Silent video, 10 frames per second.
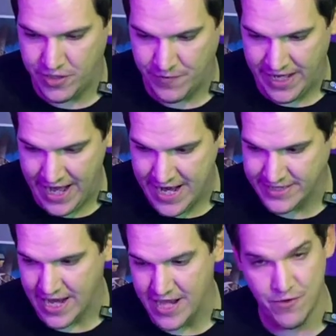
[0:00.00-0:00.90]
different
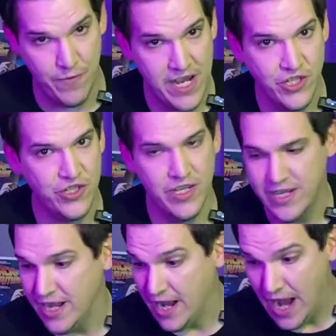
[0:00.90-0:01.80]
hands, and the wrench.
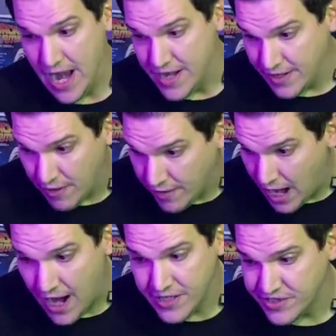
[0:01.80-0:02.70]
And
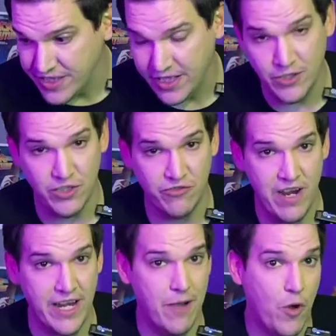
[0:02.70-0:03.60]
honestly, he looks
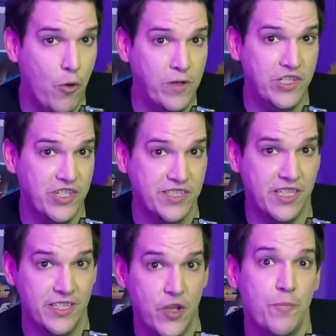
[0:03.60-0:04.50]
great. I'm always just a
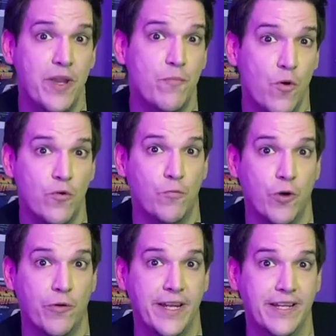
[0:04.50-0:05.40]
little bit more
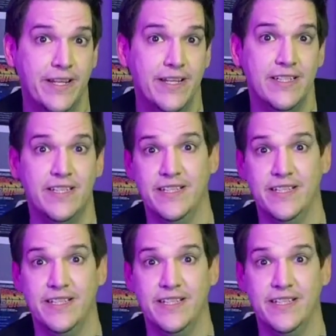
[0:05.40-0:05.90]
worried to